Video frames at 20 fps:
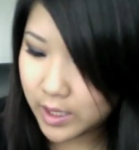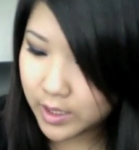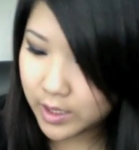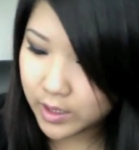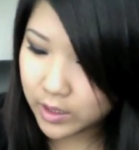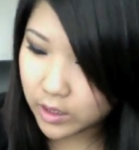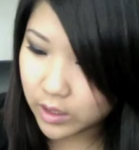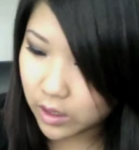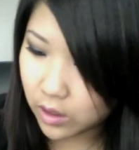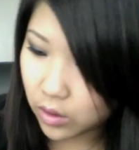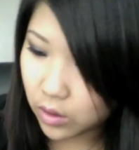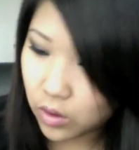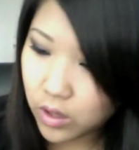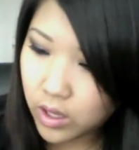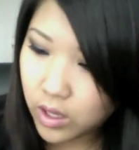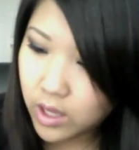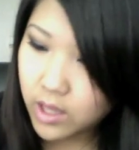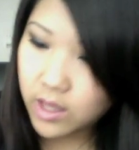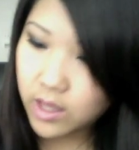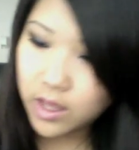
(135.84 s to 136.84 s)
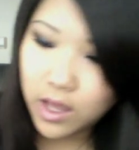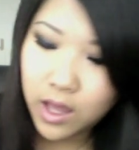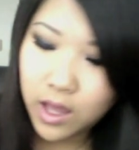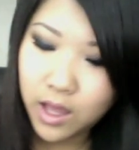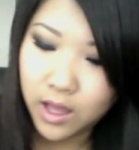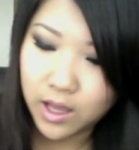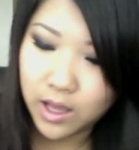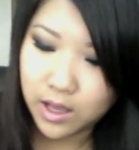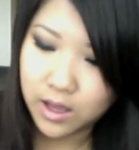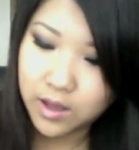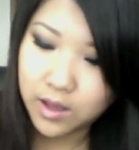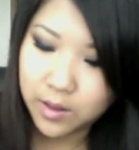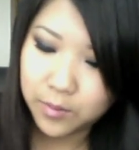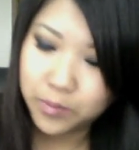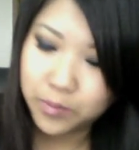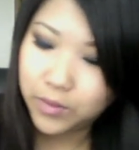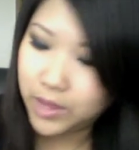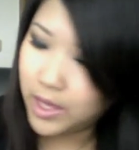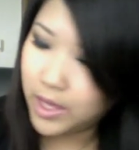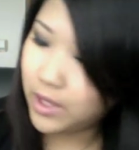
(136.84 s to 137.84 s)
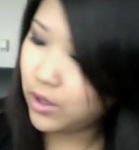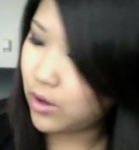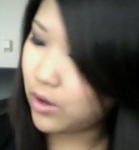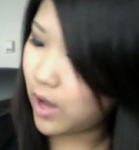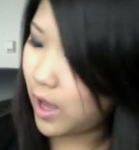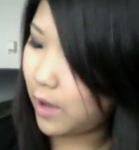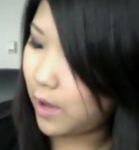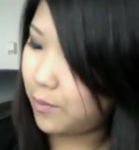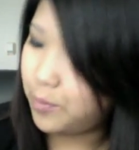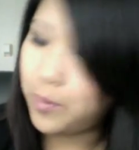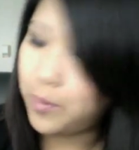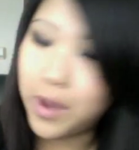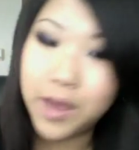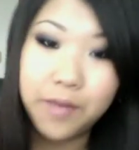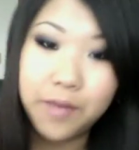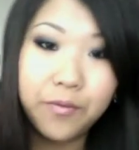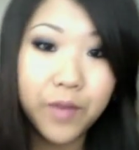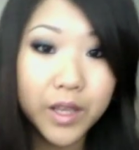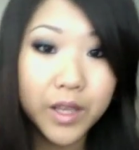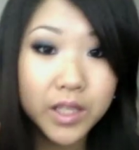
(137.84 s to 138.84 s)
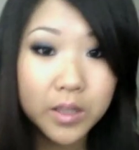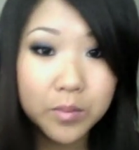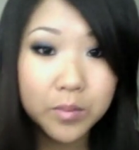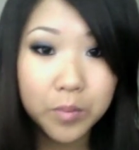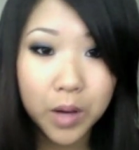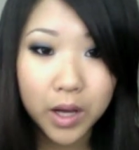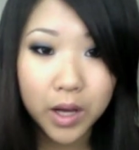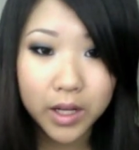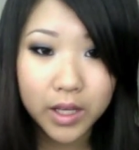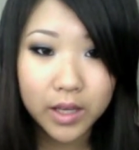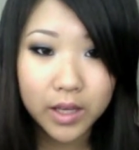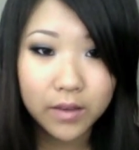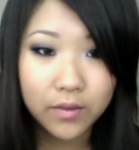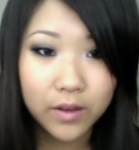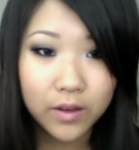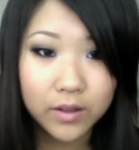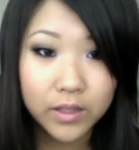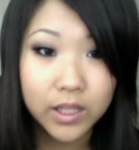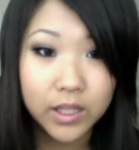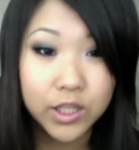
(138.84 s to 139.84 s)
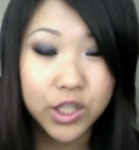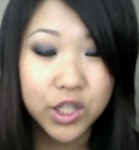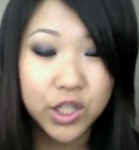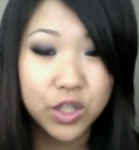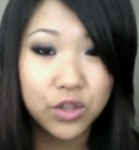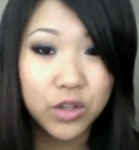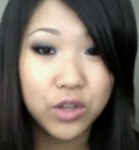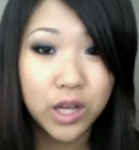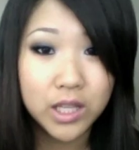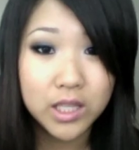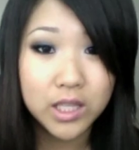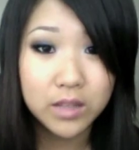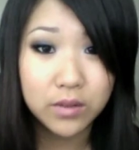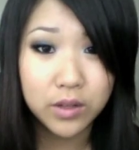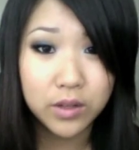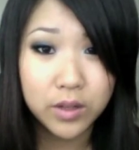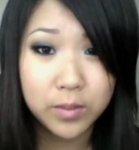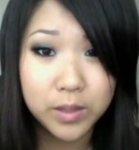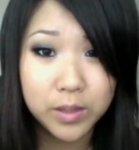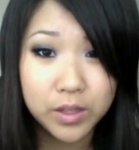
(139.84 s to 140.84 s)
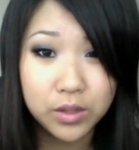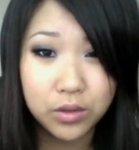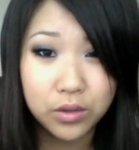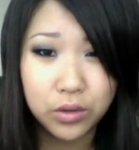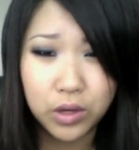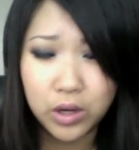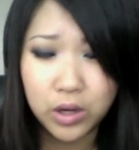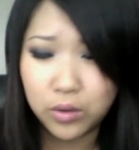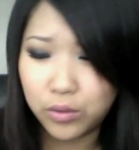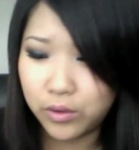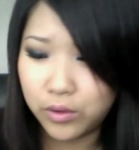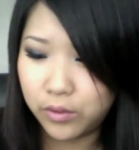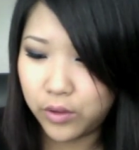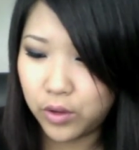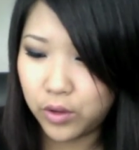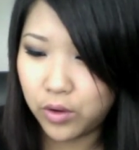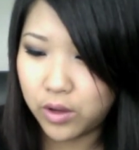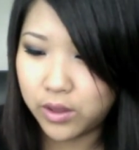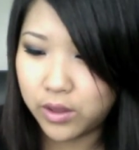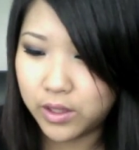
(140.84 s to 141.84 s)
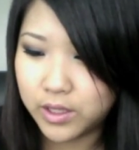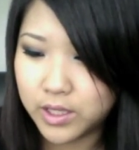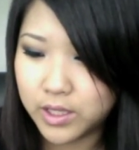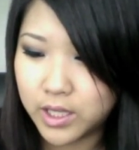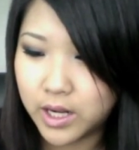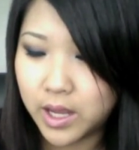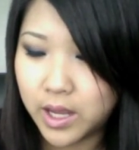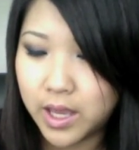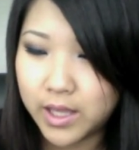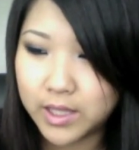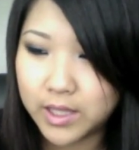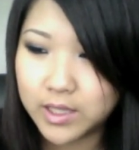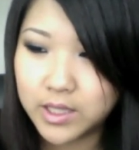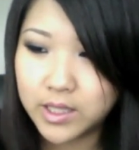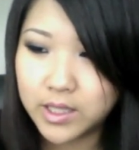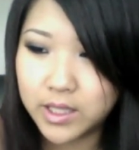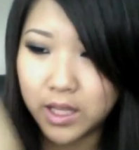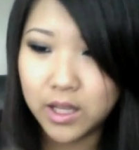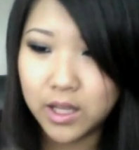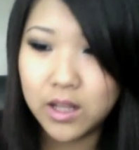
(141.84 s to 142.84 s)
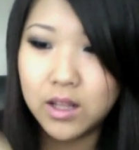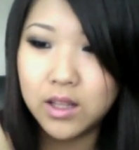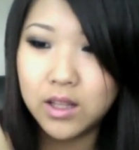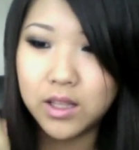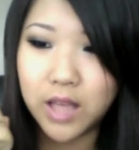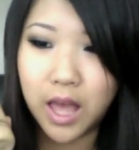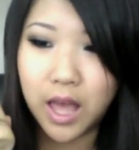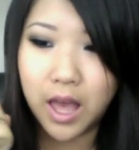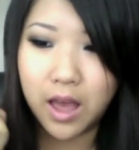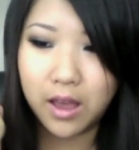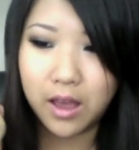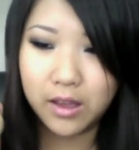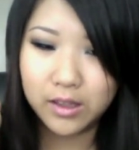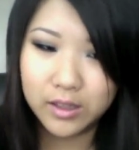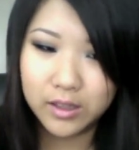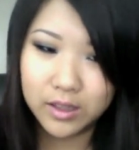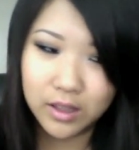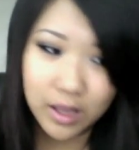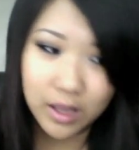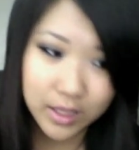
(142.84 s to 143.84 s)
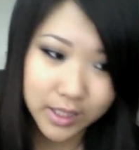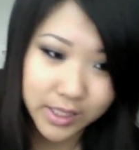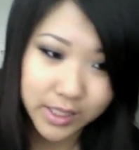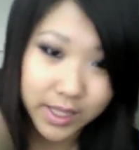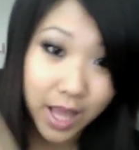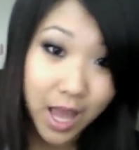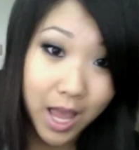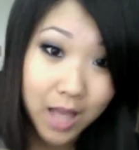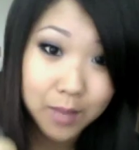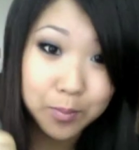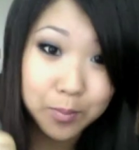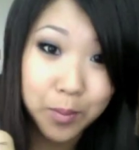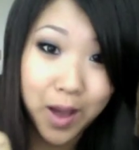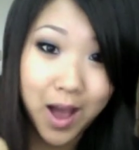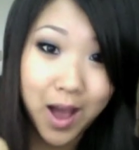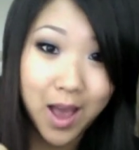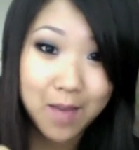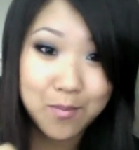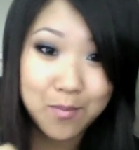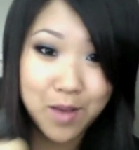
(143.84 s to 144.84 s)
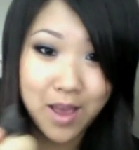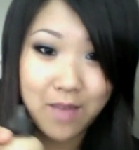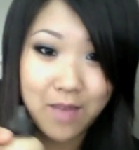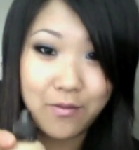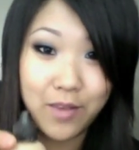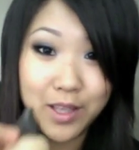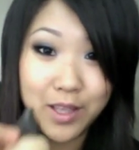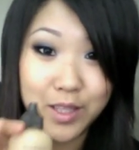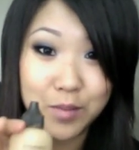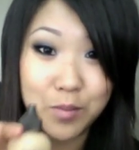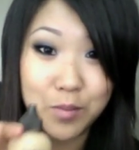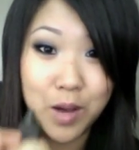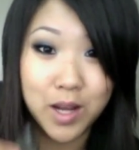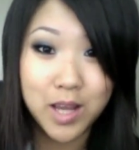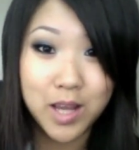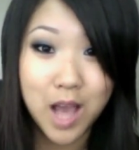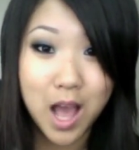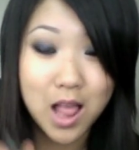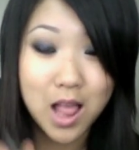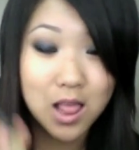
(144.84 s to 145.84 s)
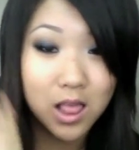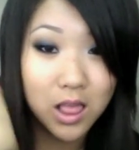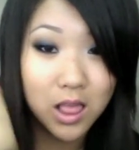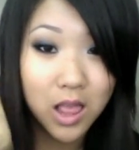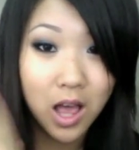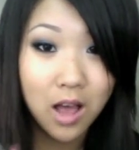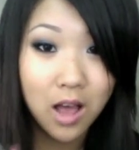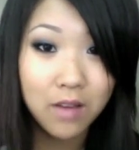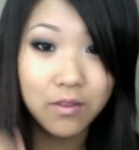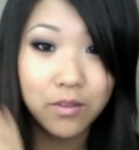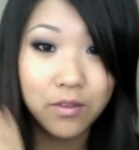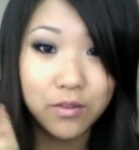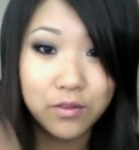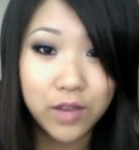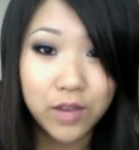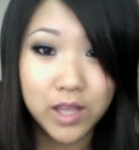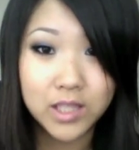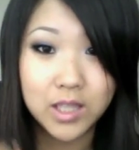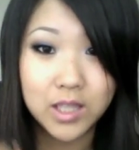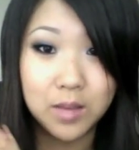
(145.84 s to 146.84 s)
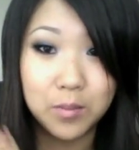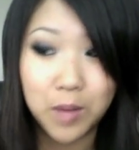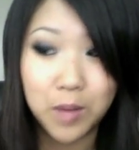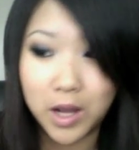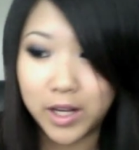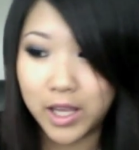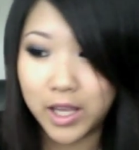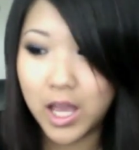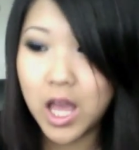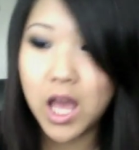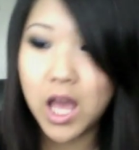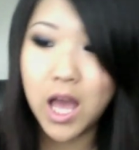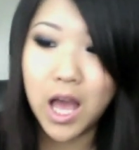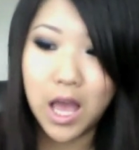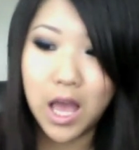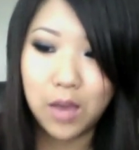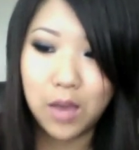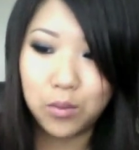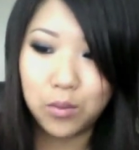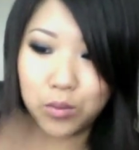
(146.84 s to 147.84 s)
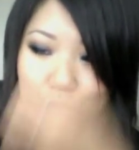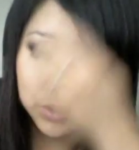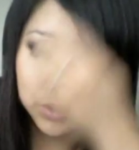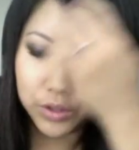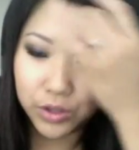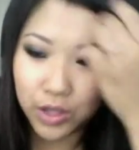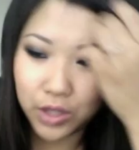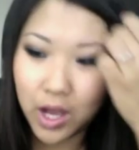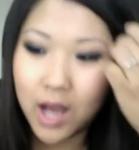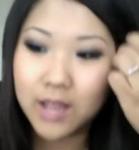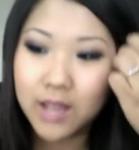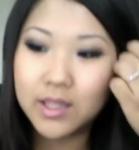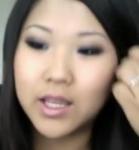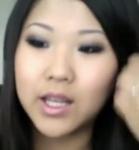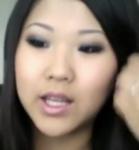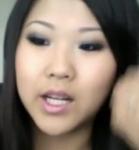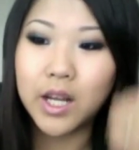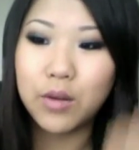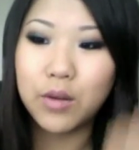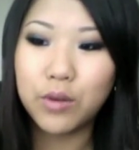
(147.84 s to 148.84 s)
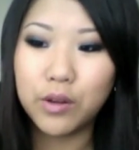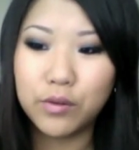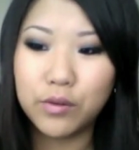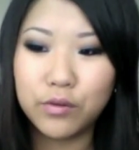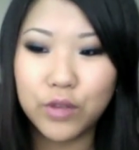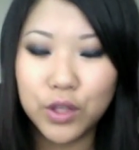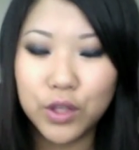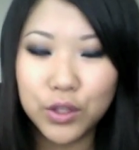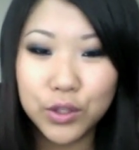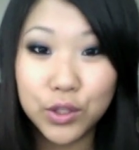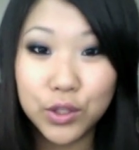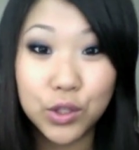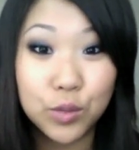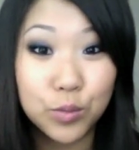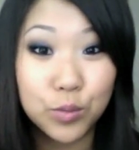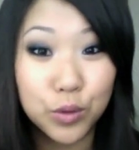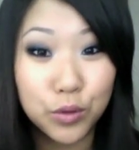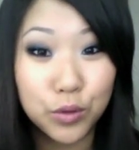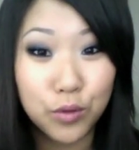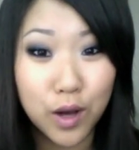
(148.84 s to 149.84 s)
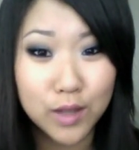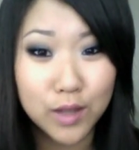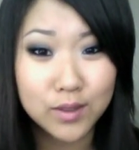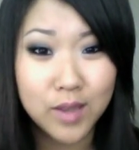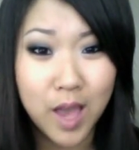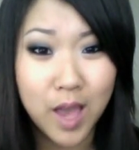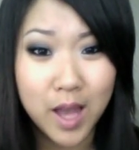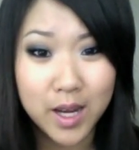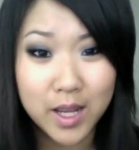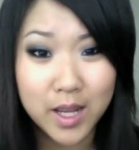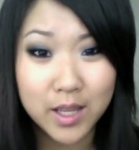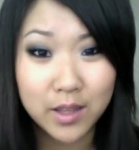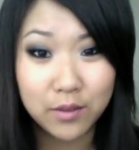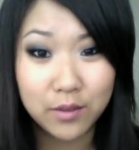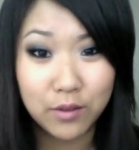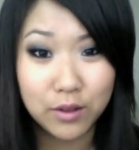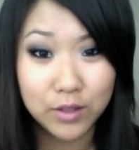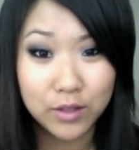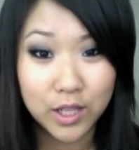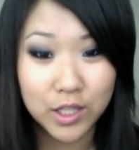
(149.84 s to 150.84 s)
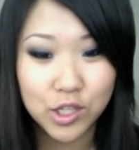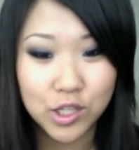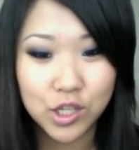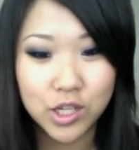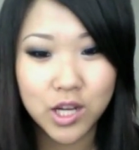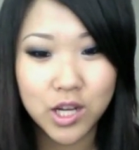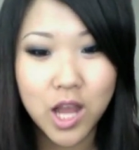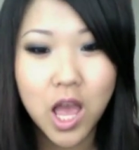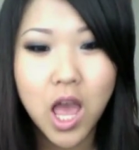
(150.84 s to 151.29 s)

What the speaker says: So then you have my face and body foundation. You guys have heard me do a review on this, and I still stand by my face and body. I love face and body. I will not and I refuse to move on to any other foundation.